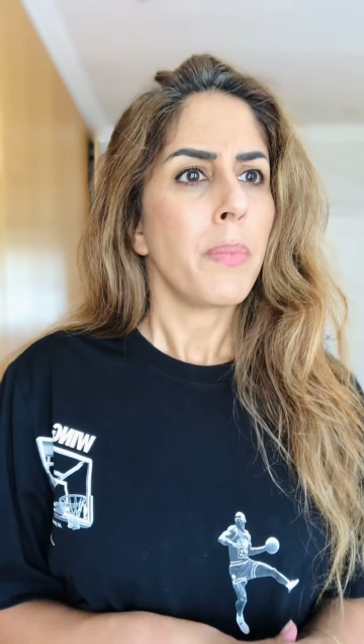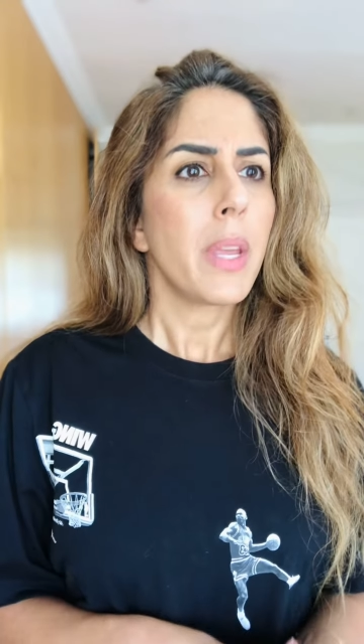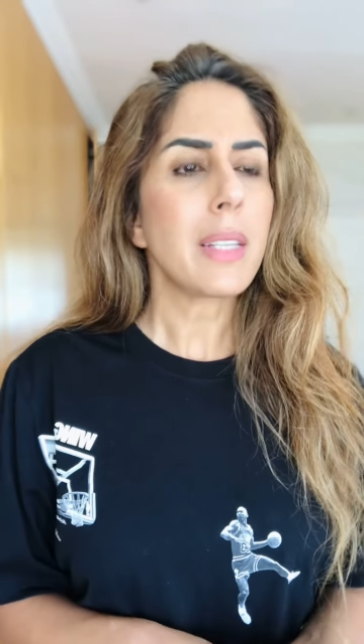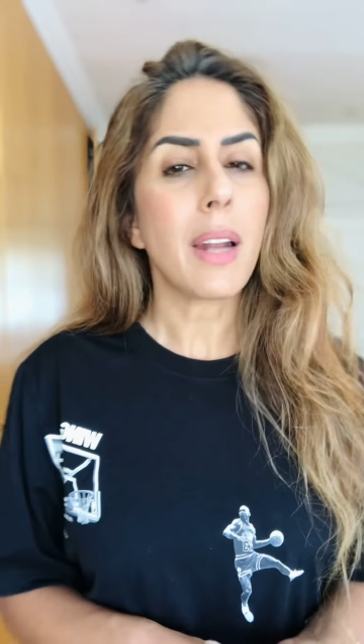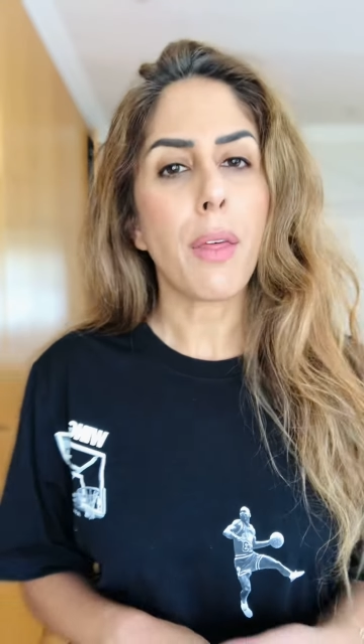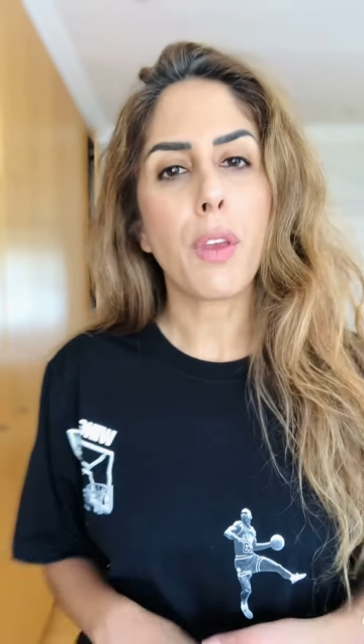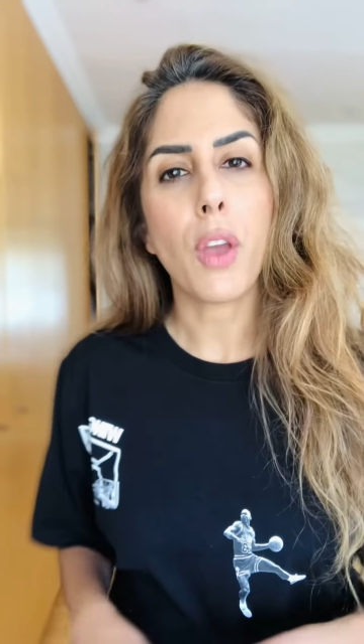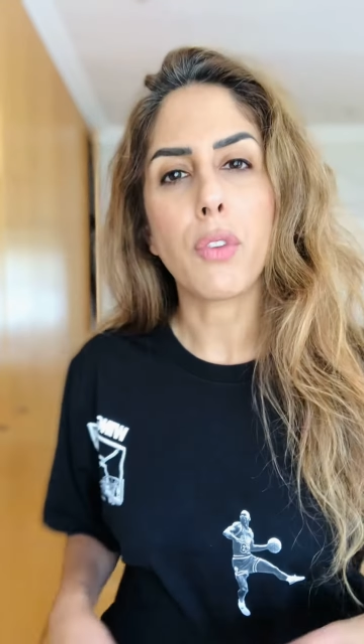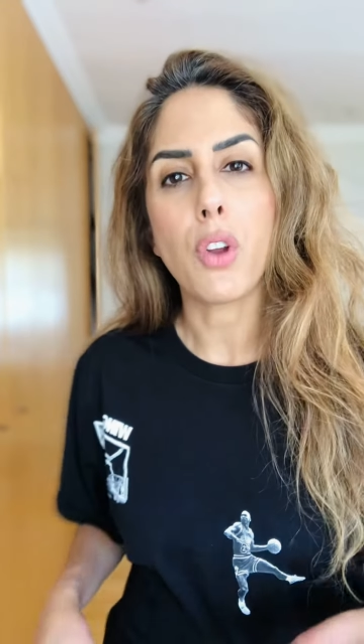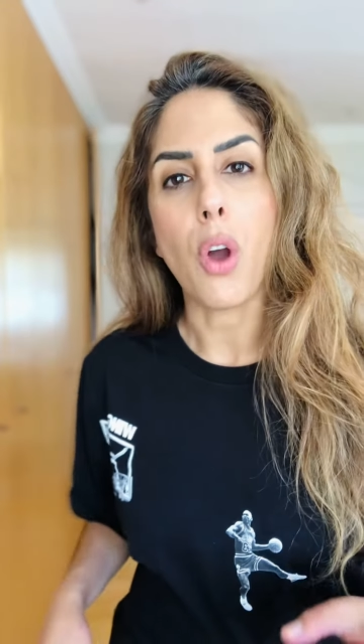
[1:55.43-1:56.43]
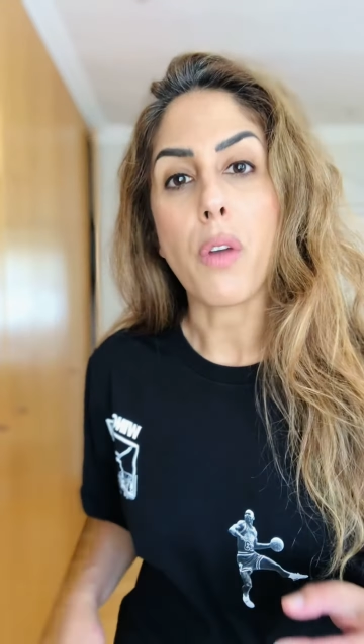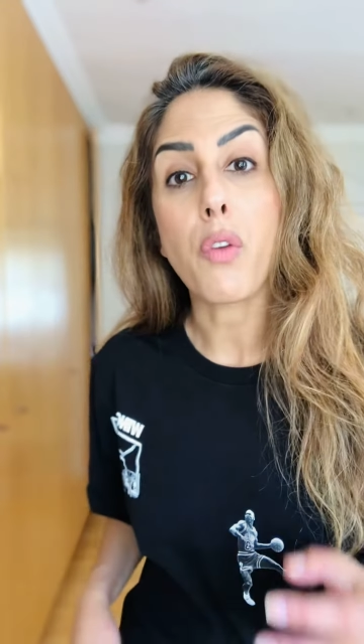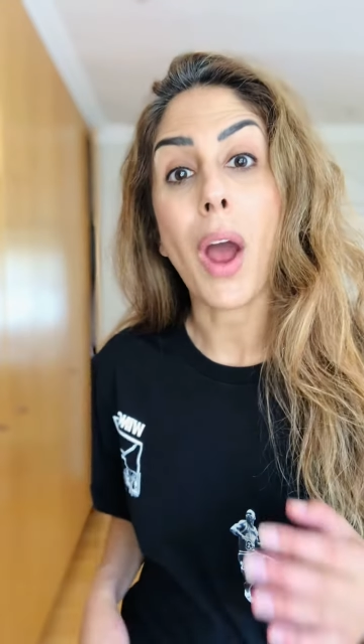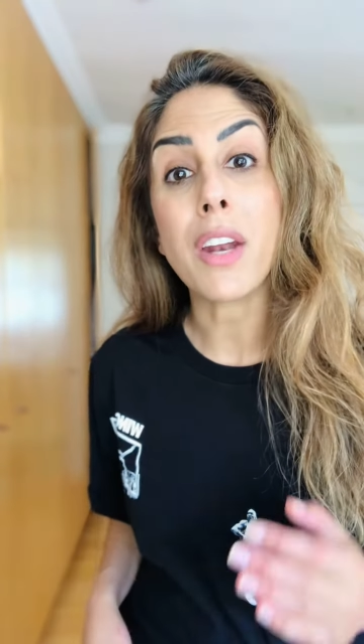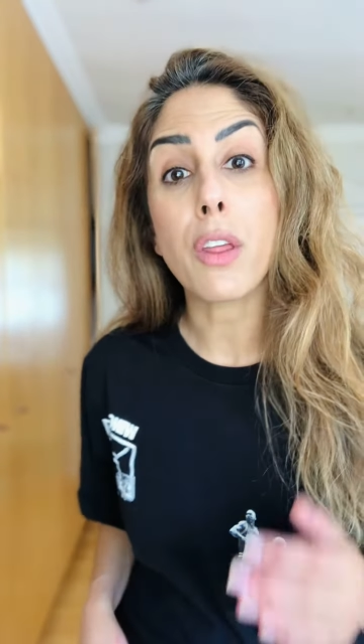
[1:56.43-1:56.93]
Here's another thing you have to know if
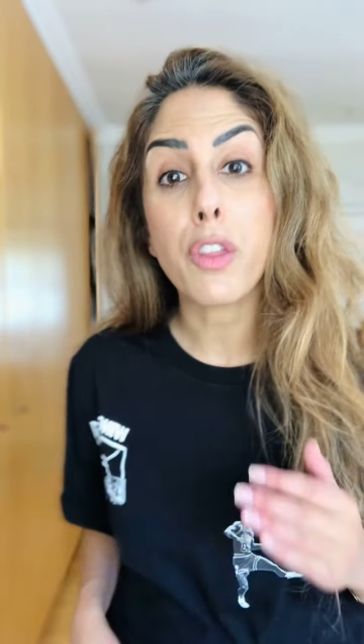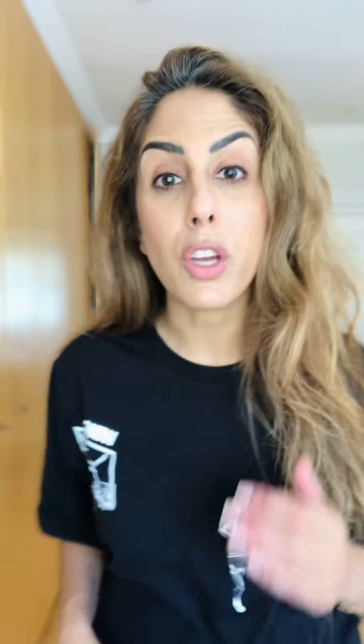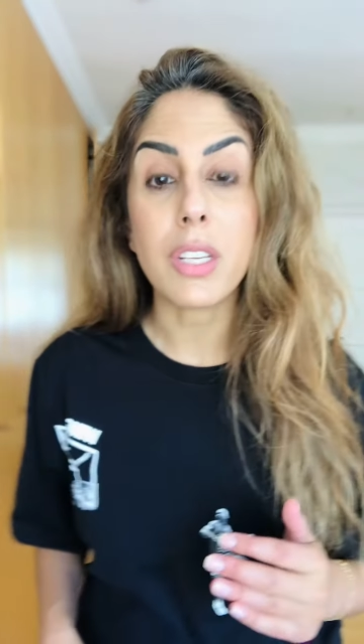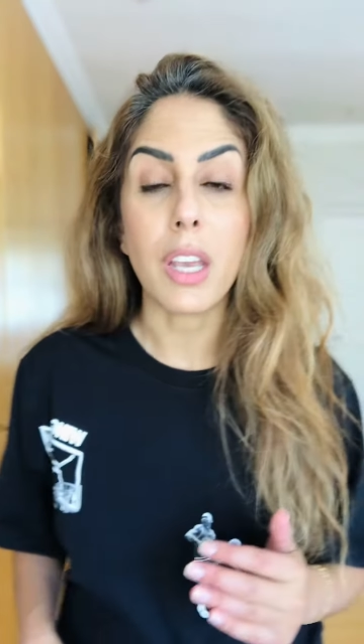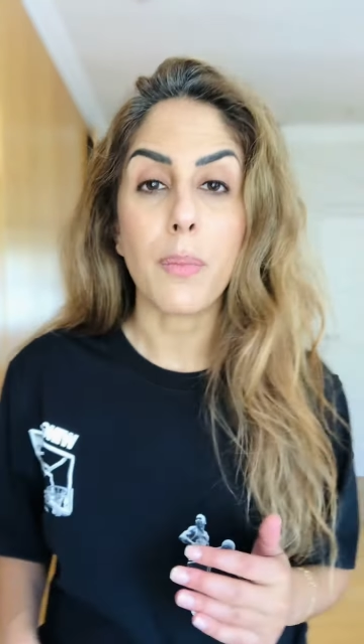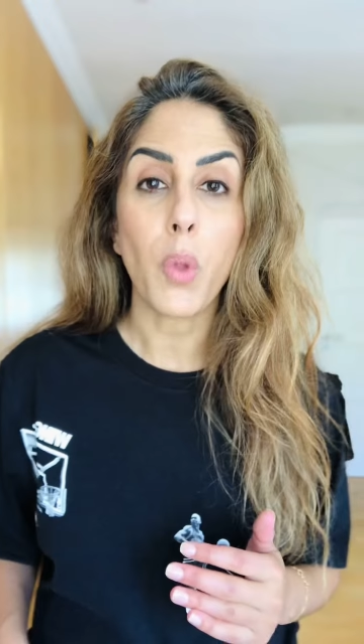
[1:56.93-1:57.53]
you're under 30